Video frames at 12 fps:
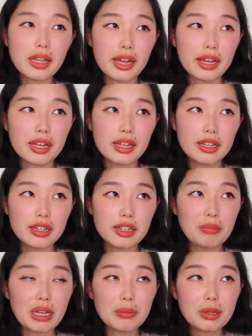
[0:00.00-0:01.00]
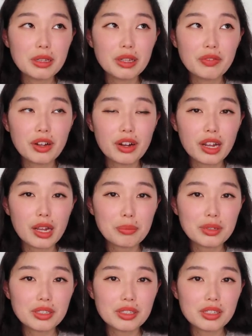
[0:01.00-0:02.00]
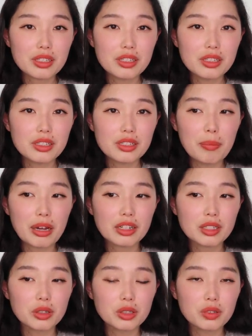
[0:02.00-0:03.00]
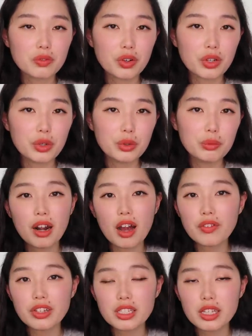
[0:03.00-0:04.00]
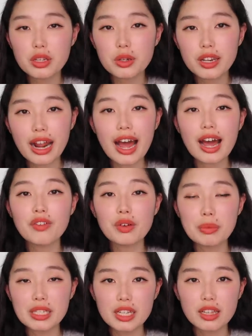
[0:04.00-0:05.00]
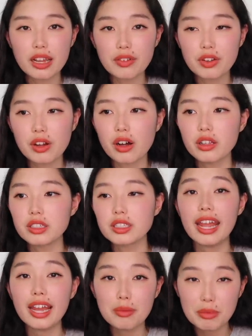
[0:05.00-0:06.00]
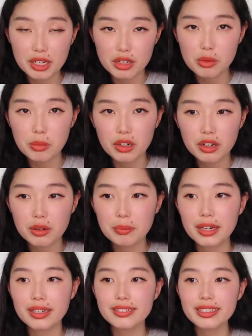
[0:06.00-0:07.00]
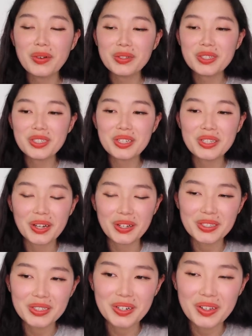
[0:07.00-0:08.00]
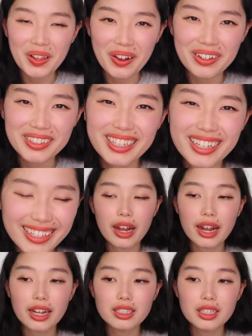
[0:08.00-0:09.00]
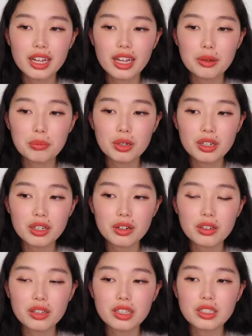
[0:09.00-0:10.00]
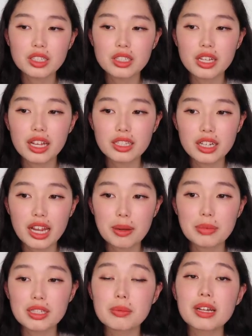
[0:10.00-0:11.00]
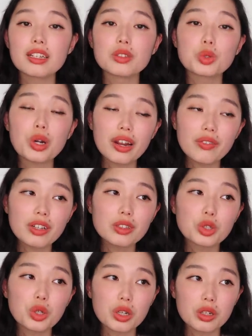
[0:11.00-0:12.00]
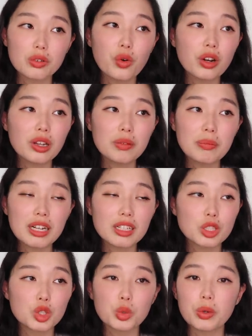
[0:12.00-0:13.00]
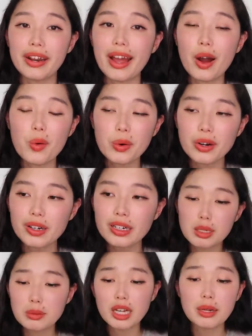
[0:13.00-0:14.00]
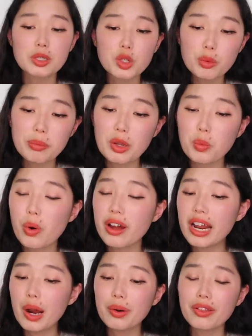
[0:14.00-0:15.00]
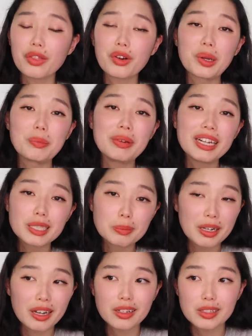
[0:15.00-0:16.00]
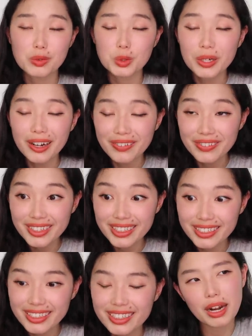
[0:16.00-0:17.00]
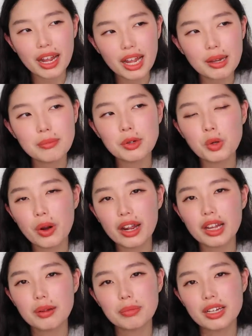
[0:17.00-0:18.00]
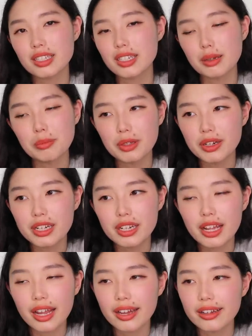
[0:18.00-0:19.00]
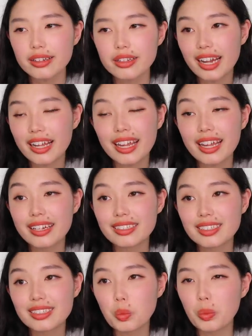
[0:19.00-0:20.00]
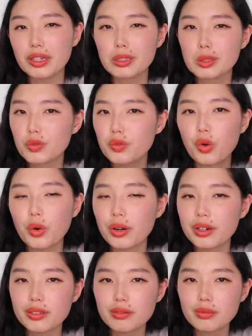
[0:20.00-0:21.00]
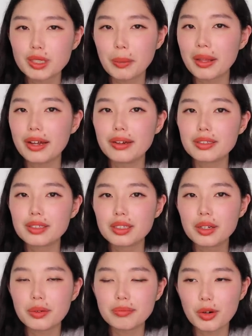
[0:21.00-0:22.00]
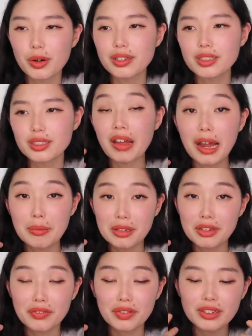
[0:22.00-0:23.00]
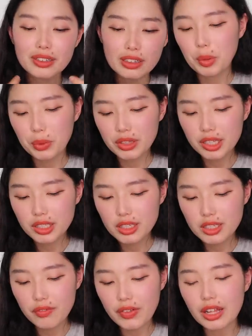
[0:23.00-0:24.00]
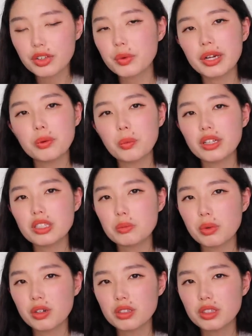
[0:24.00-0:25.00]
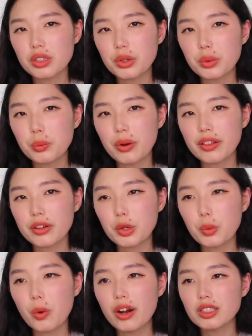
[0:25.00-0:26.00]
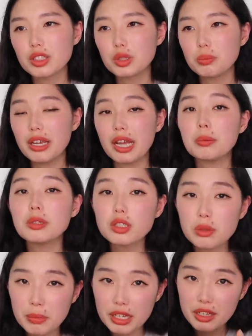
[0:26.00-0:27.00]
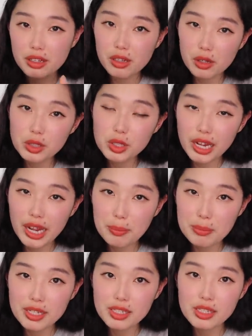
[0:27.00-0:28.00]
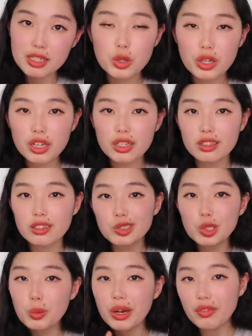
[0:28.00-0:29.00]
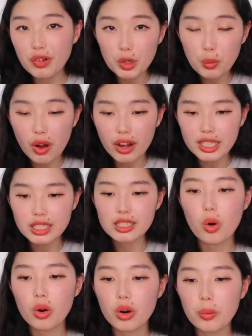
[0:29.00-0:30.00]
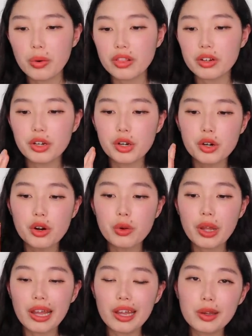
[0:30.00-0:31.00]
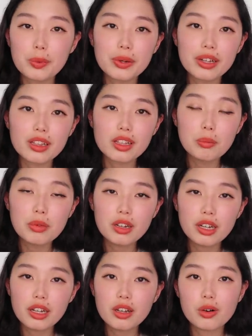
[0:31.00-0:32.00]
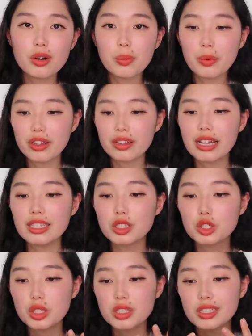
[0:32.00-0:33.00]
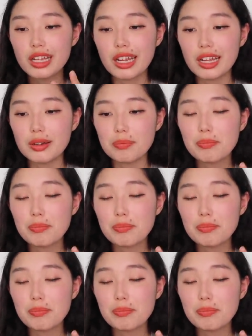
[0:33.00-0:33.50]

then maybe living on campus is a better solution for you, but obviously you can have a busy life in college and be a commuter. But I was just exhausted a lot. I had to get up pretty early just to get to campus because driving took forty minutes to an hour. Sometimes it would be one hour and thirty minutes because of traffic, but I am who I am because I commuted, and I can't wish for something else, you know, or else I'd be different. But really just evaluate what's important to you, whether you want to be able to be close to campus so you can do whatever you want, or whether you're okay with commuting, or whether that's just a